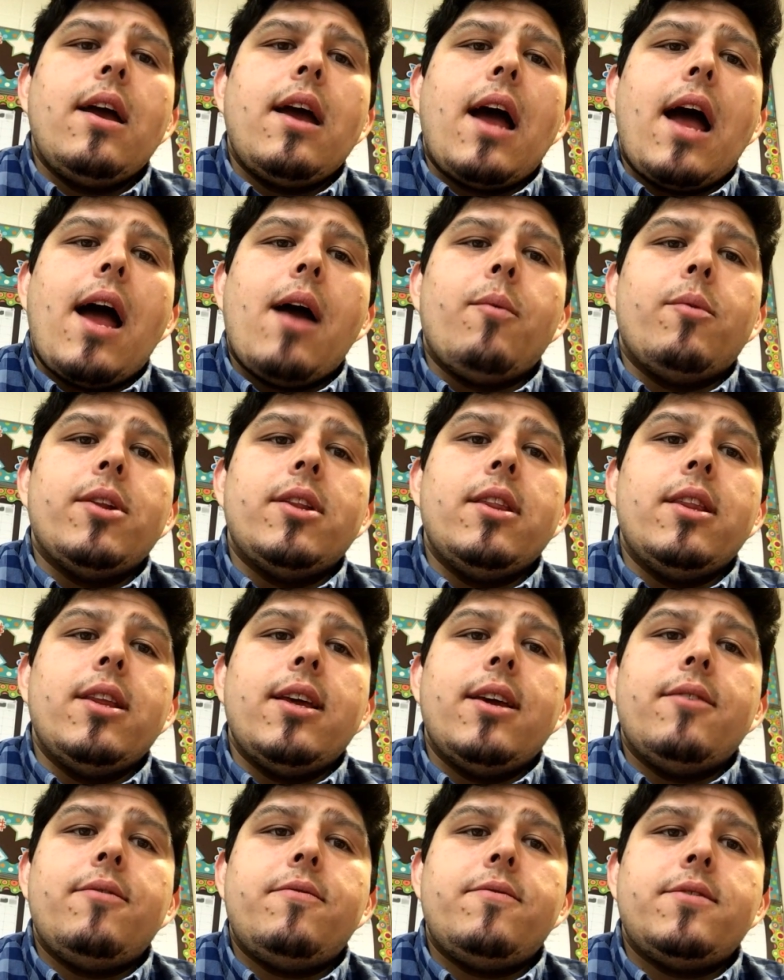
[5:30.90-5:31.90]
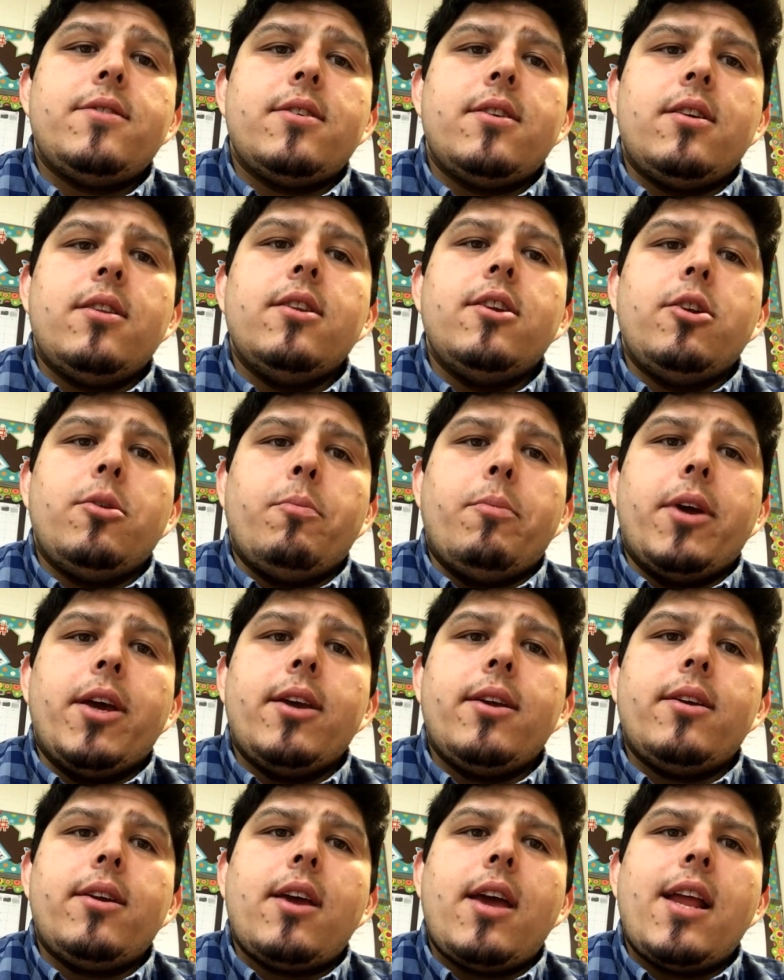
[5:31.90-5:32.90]
I would lift a little
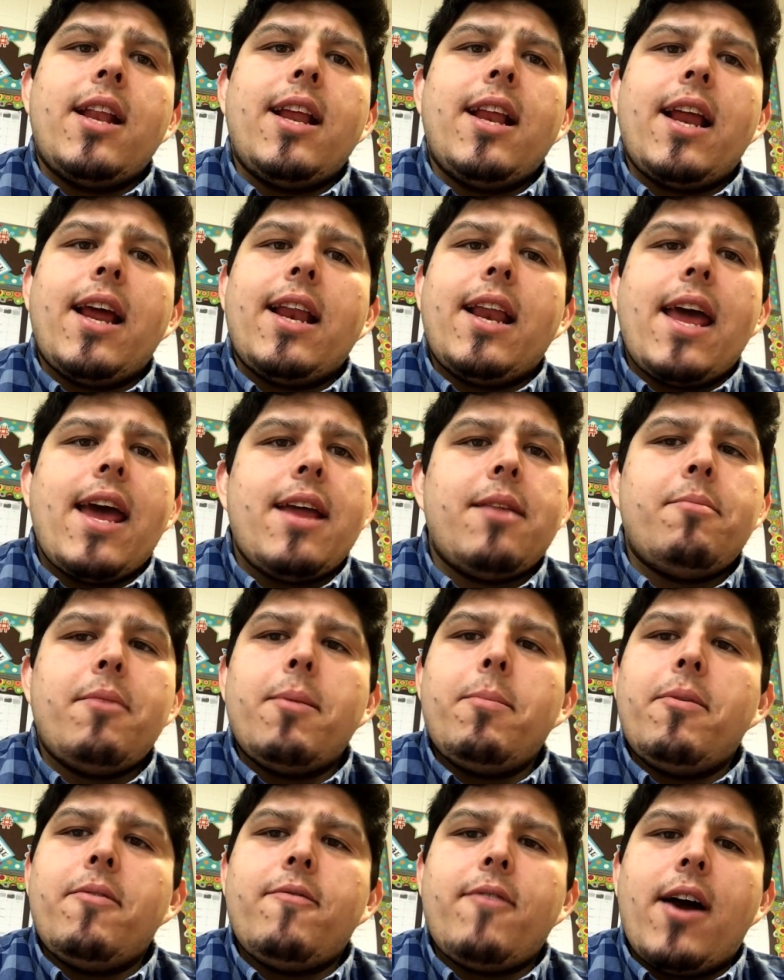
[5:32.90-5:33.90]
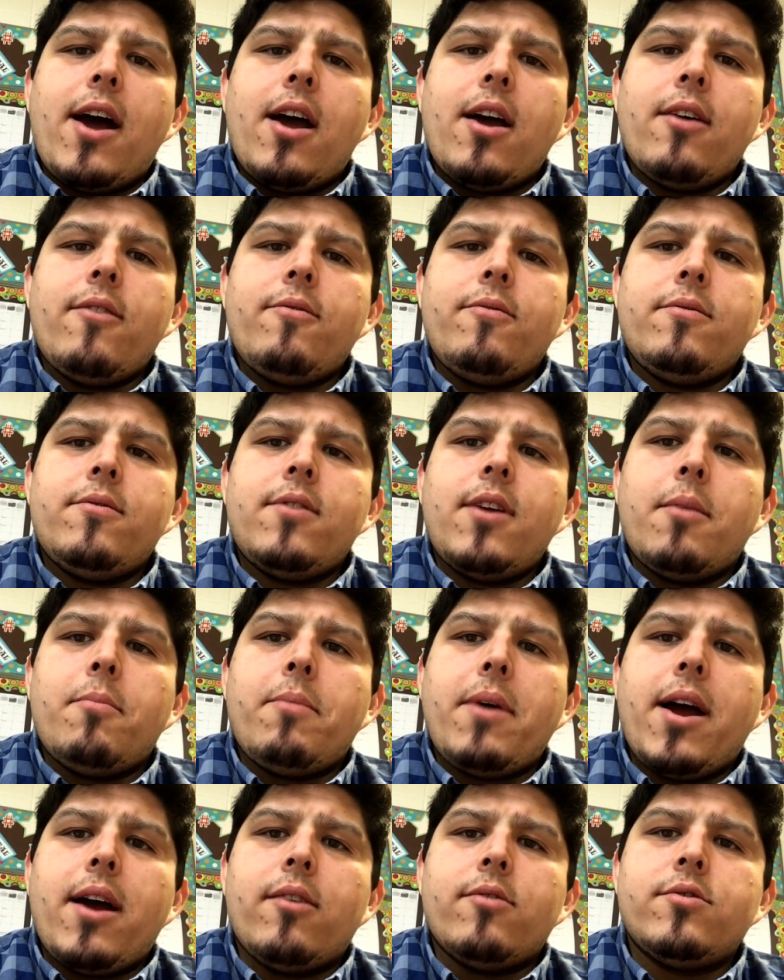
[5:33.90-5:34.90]
bit and then I'd add maybe 5-10
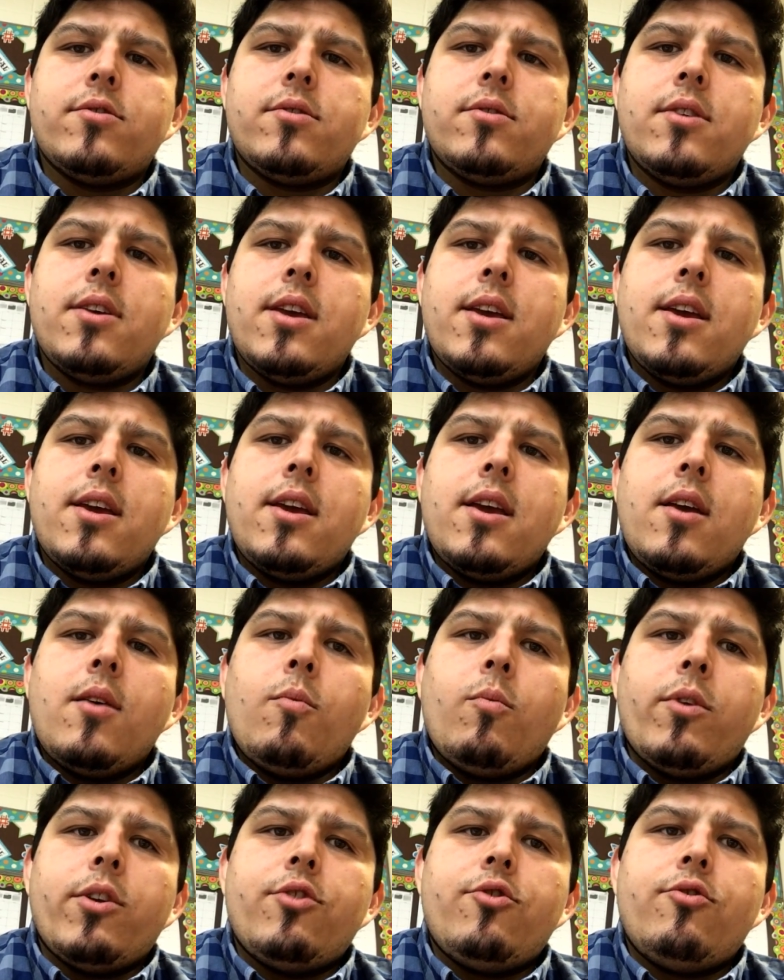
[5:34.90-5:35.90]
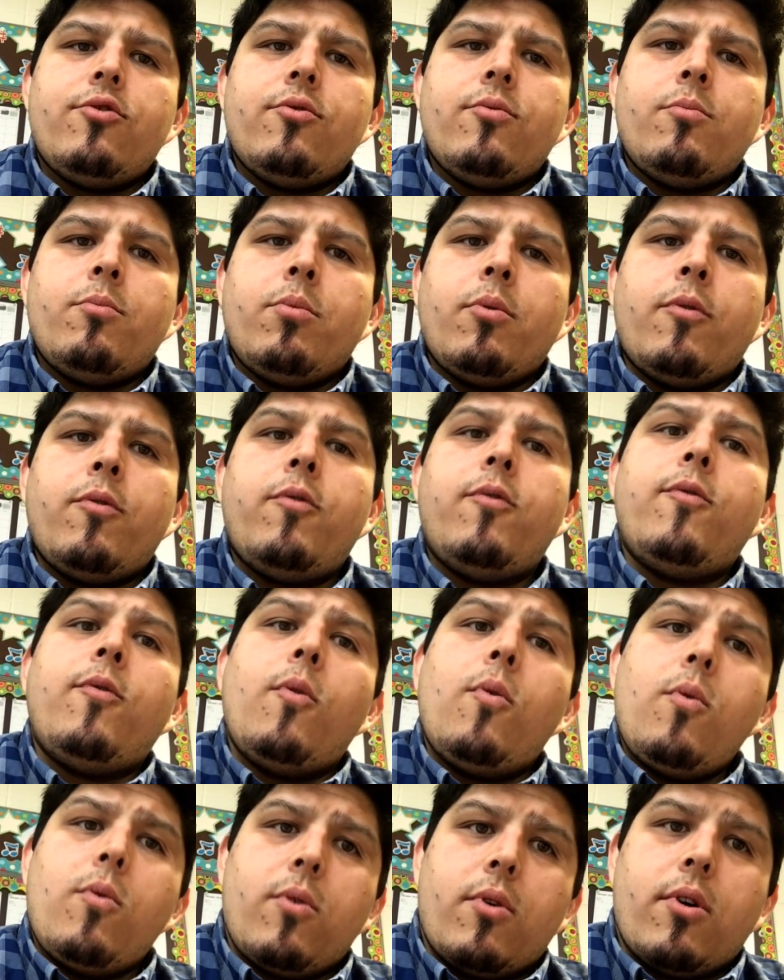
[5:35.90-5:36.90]
pounds, which
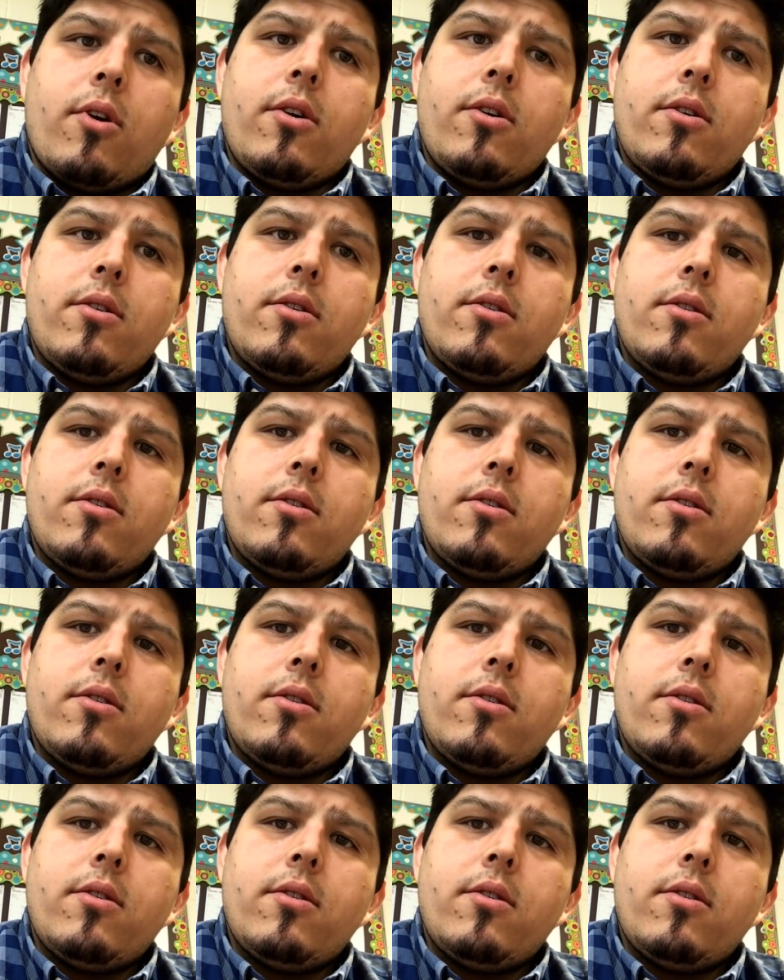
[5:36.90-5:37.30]
before